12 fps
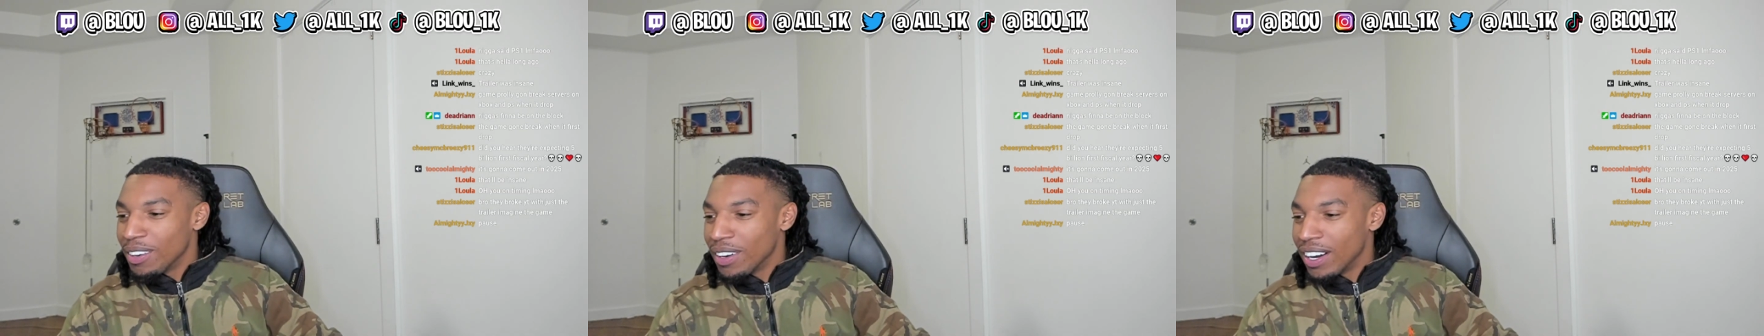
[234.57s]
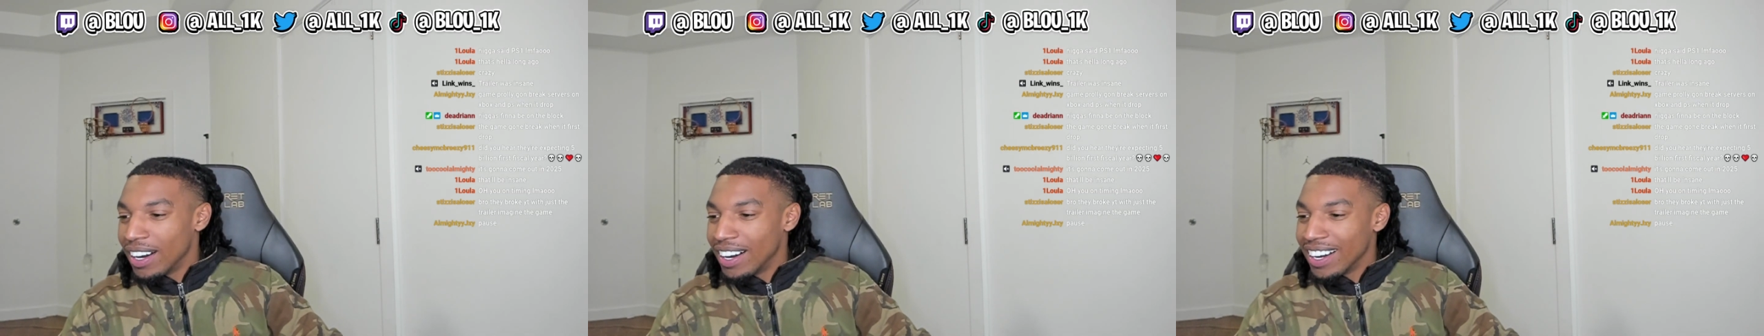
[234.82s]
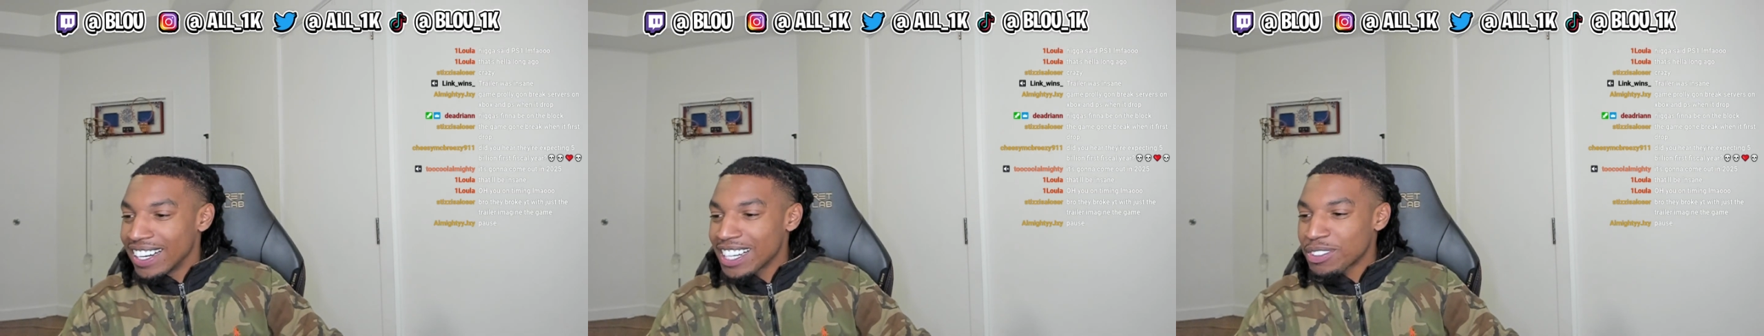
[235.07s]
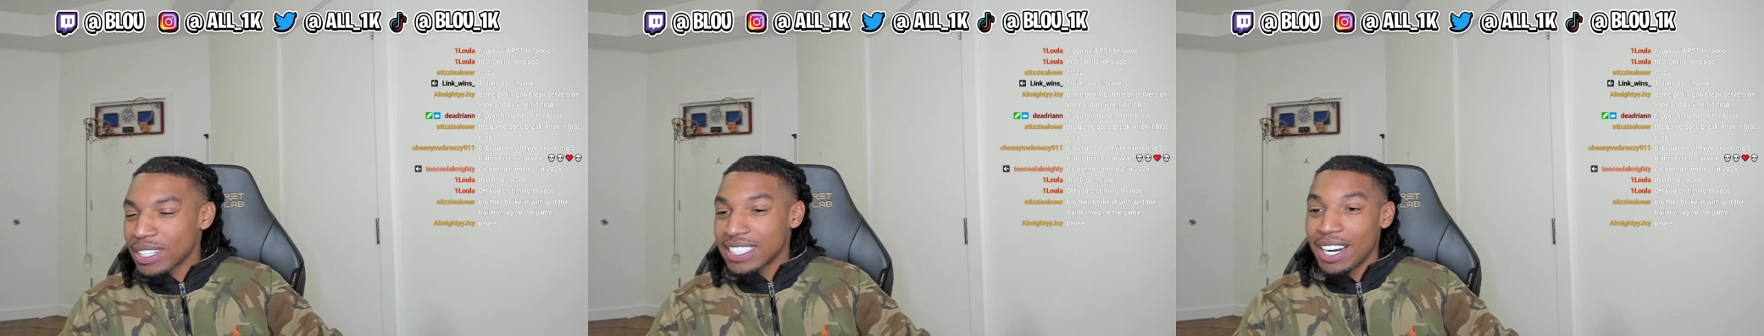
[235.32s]
uh, that's
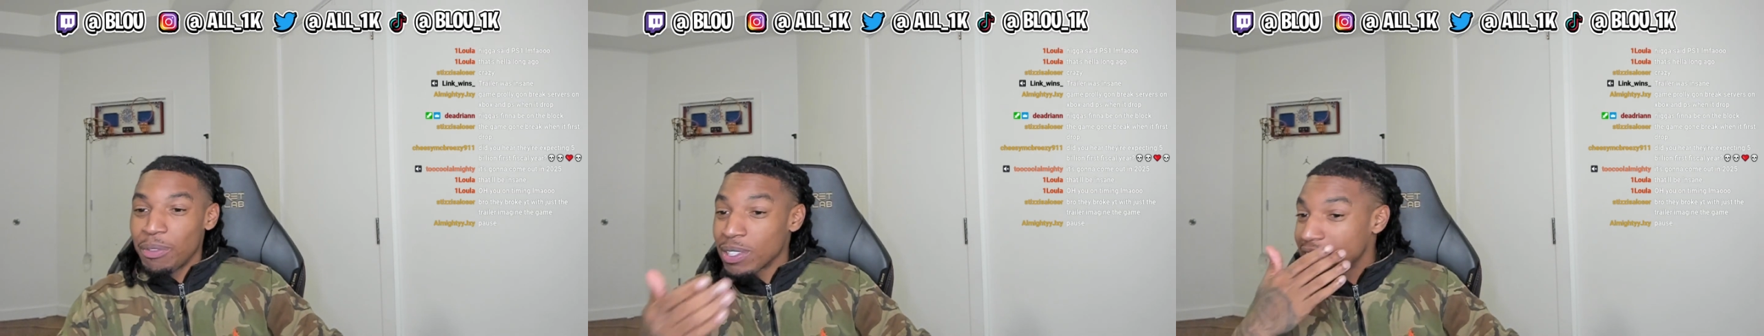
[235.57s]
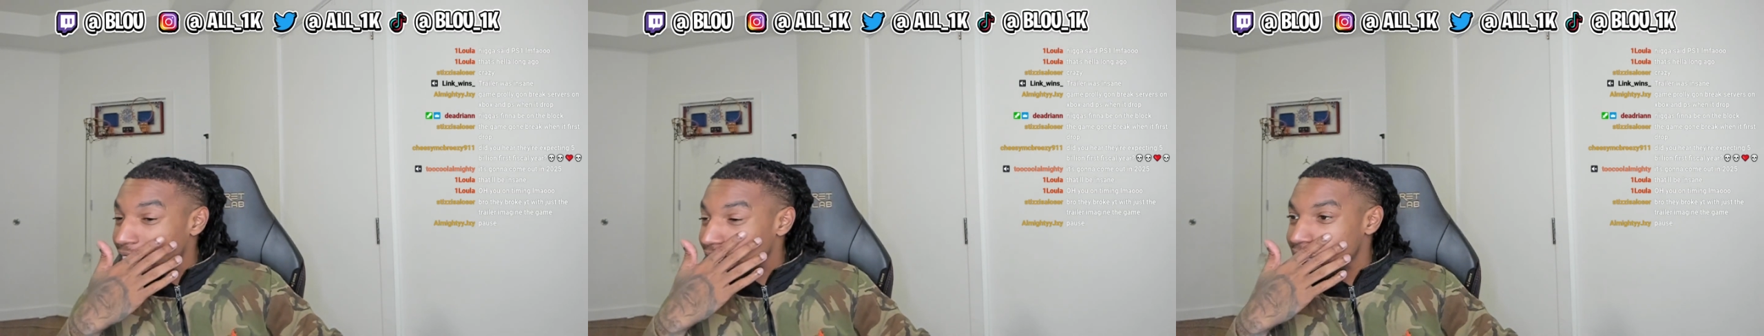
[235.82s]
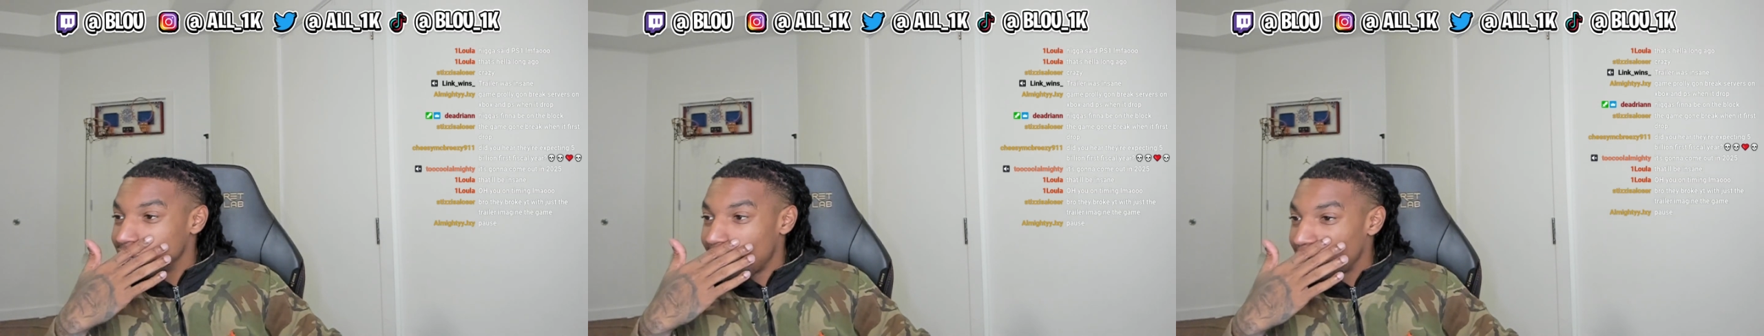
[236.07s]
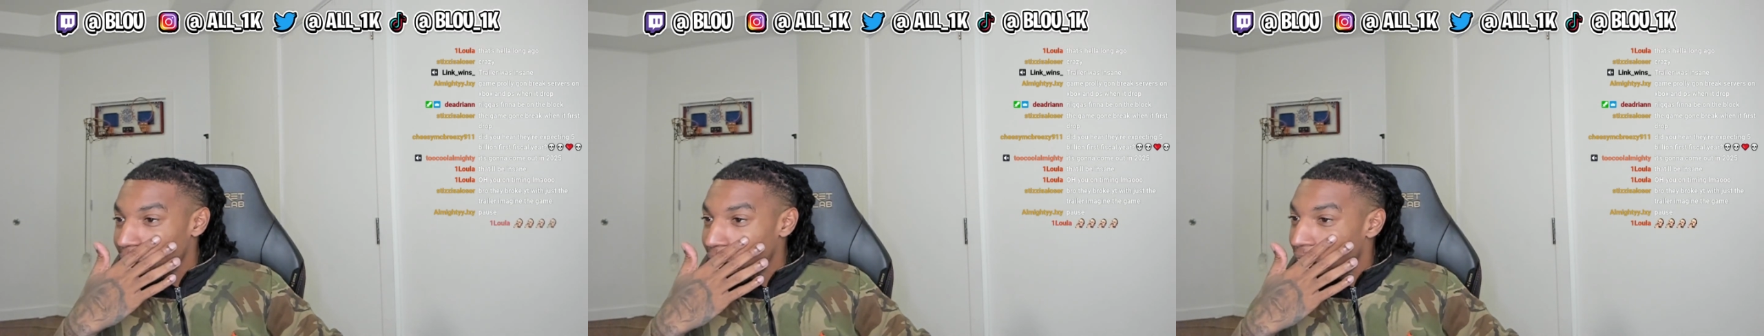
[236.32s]
why I said that was kind of C. I
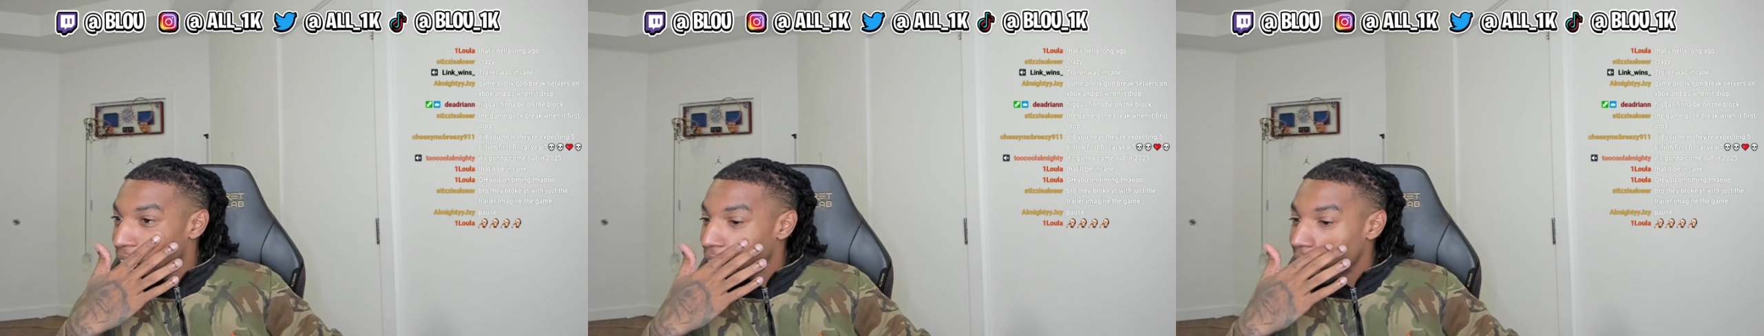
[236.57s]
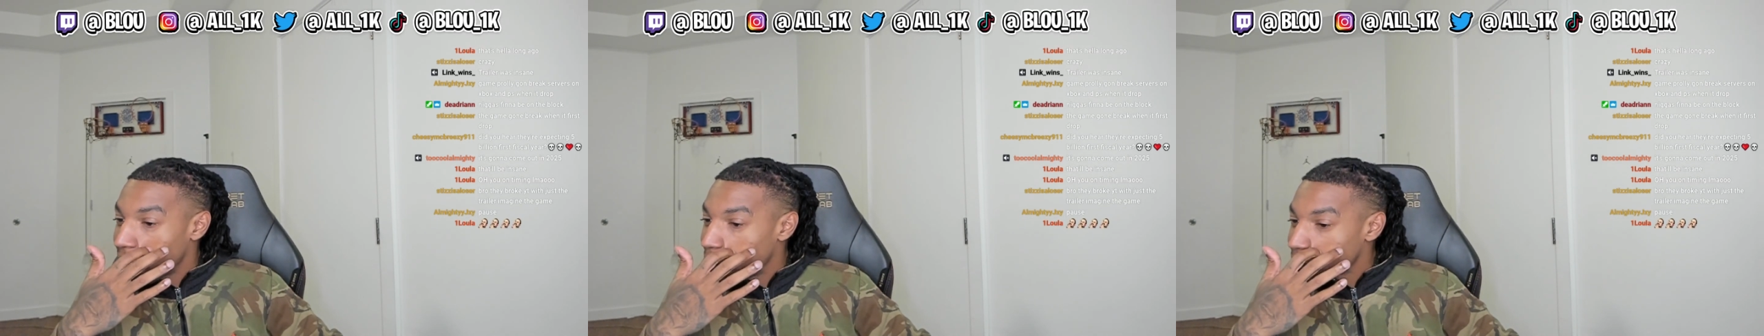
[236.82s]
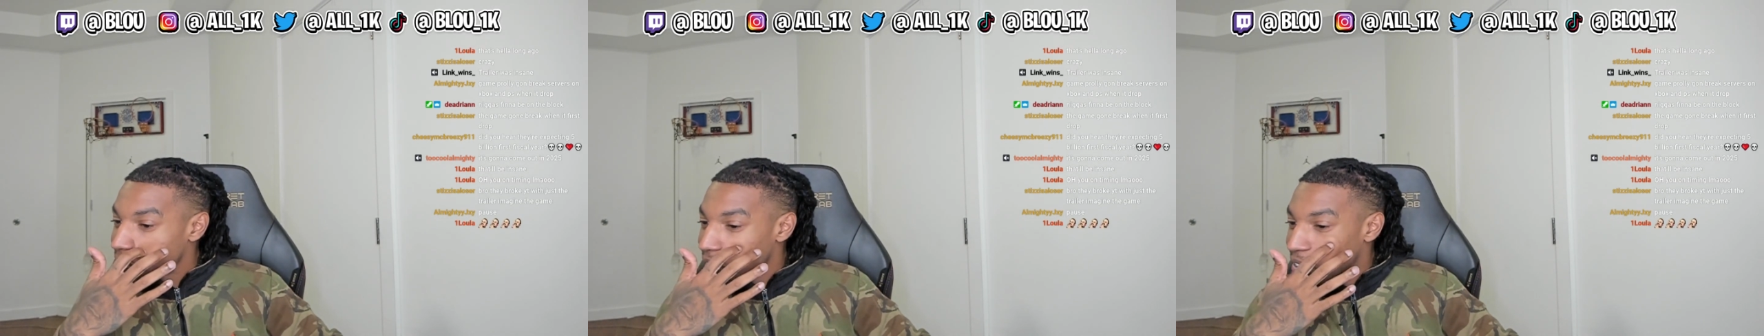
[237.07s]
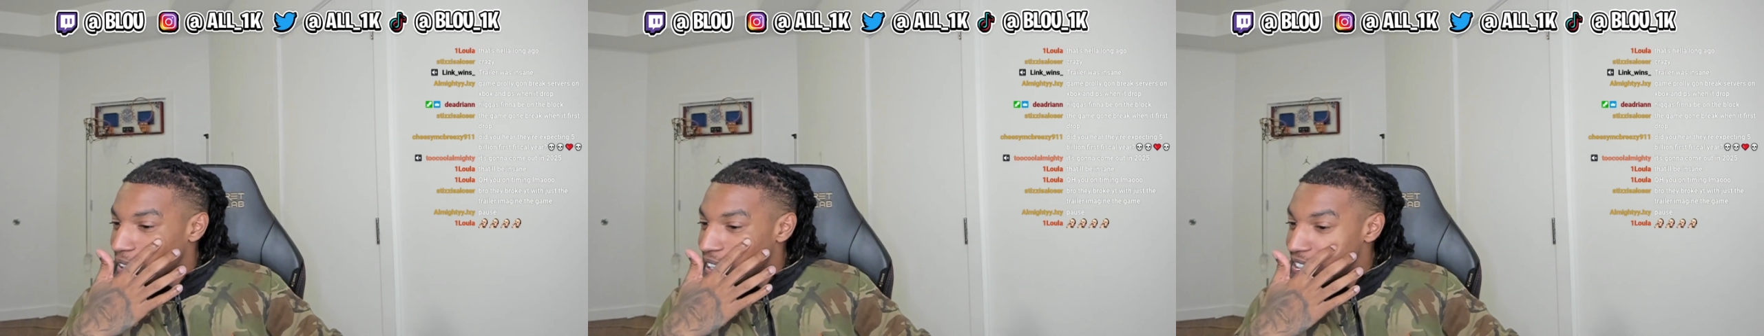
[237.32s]
ain't gonna lie. That was kind
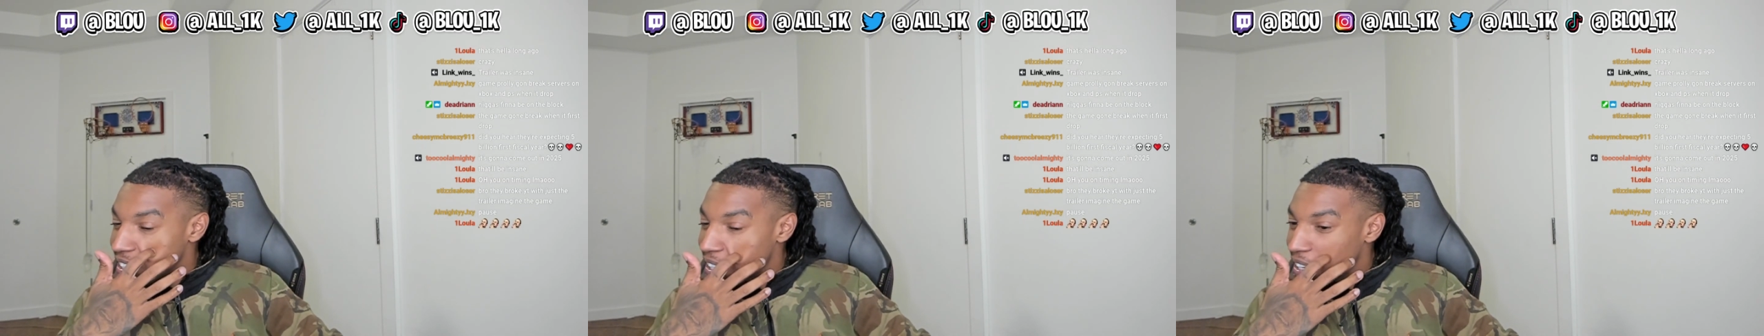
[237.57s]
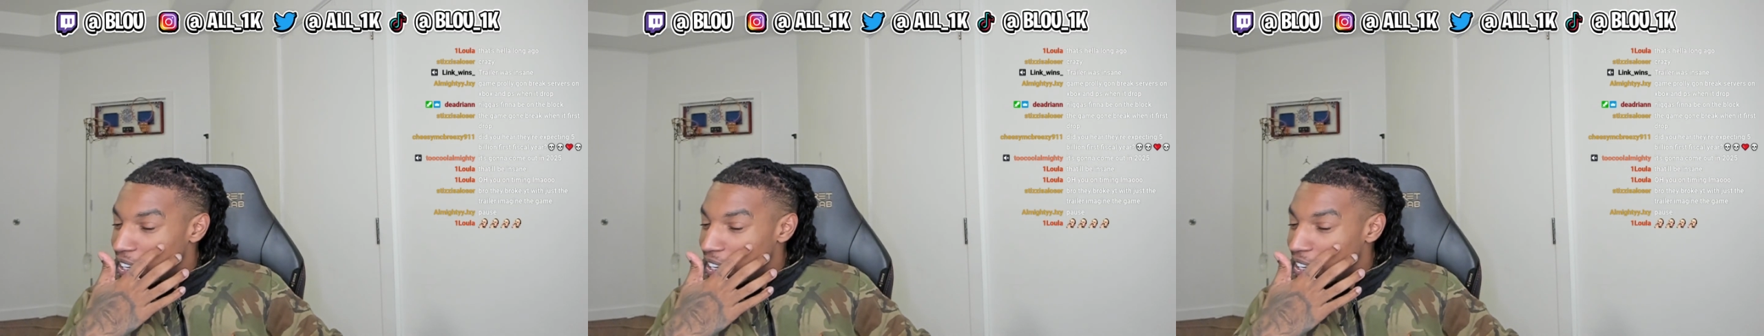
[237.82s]
of crazy.